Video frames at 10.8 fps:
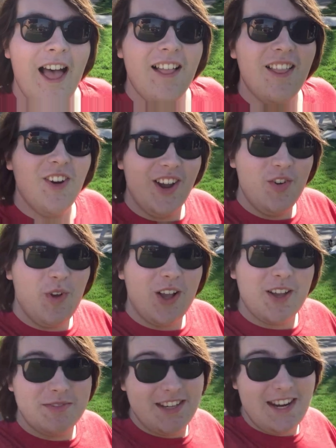Hello and
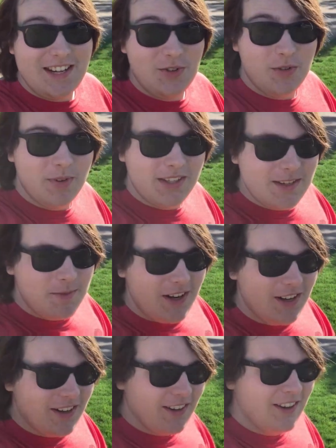welcome to day two of Munzee
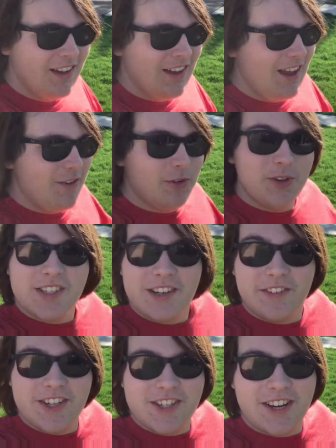Mania. Everyone's
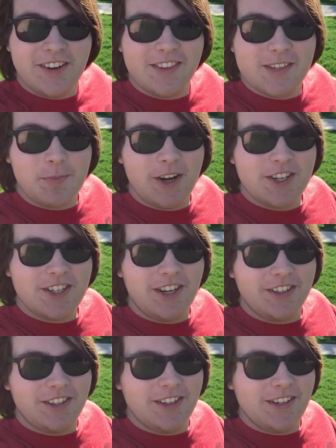converging here at this park
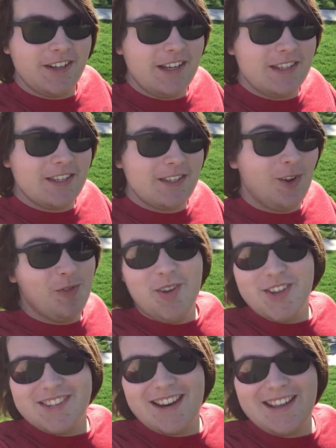shelter. It's
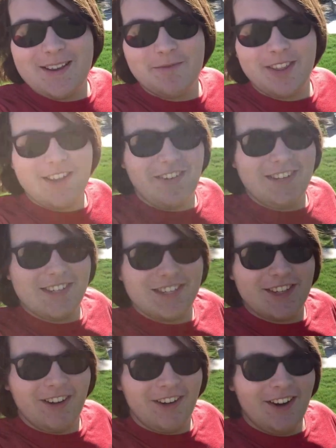almost 9 a.m. for the event to
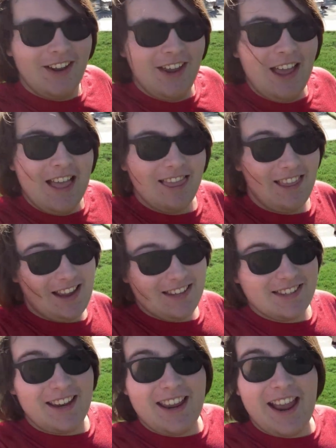start
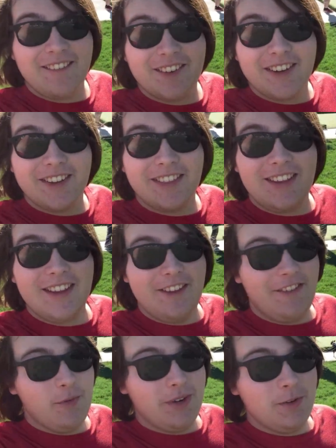last night after the
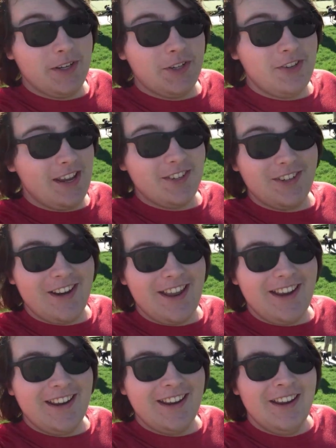event we went to
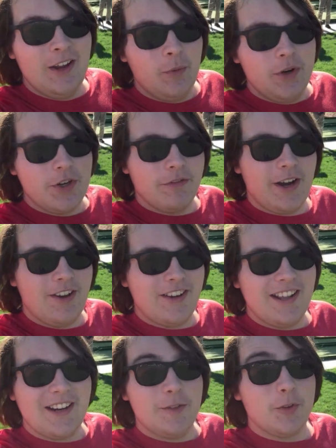yesterday, we drove around
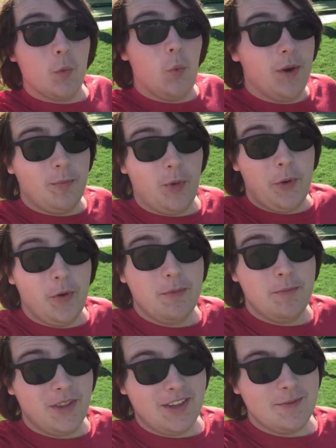and I got over
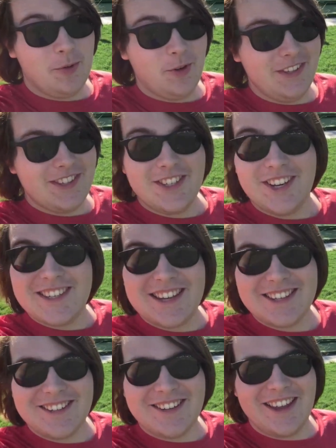1.1 million points just
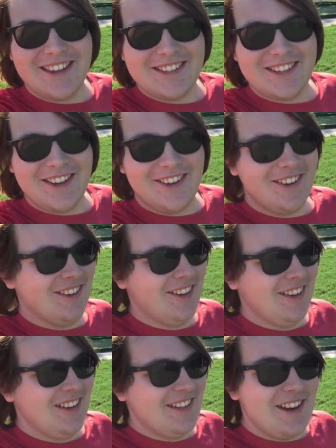yesterday. So
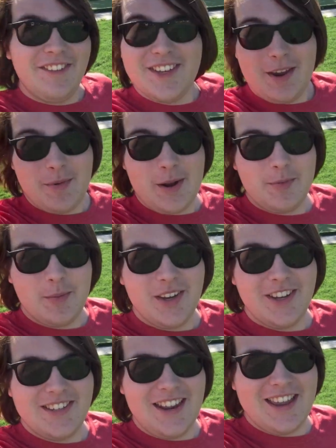definitely shaping up to be a
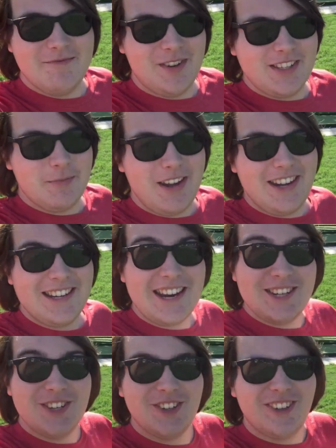good day at Munzee Mania
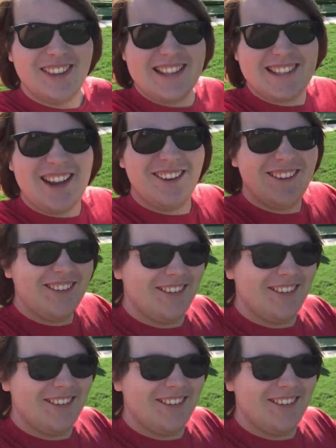day two. Let's go.